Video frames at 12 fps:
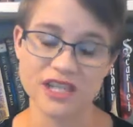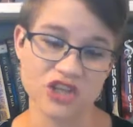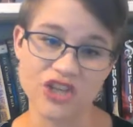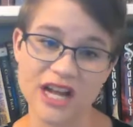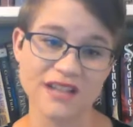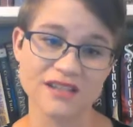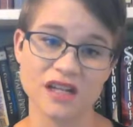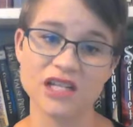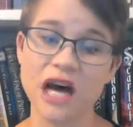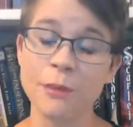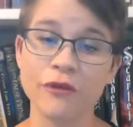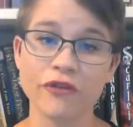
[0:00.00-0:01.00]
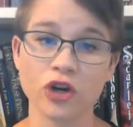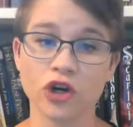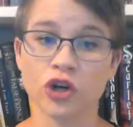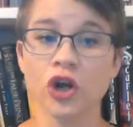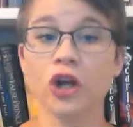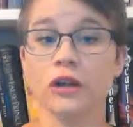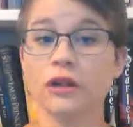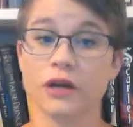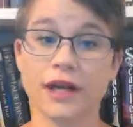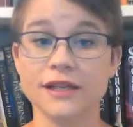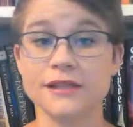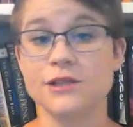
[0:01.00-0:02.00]
that she has on top of her
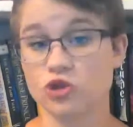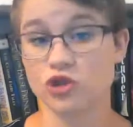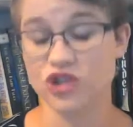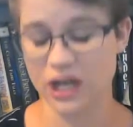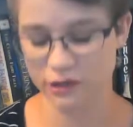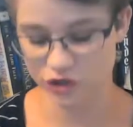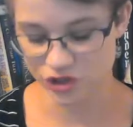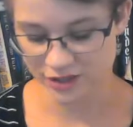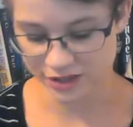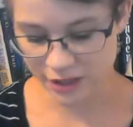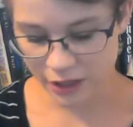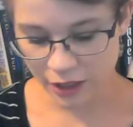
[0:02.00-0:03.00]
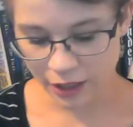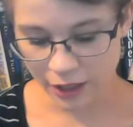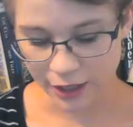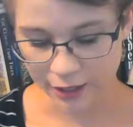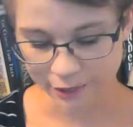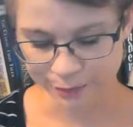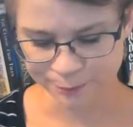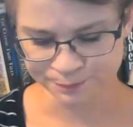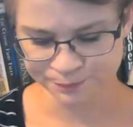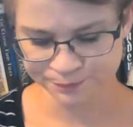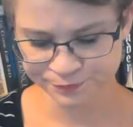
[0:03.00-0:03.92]
learning and social challenges. Um,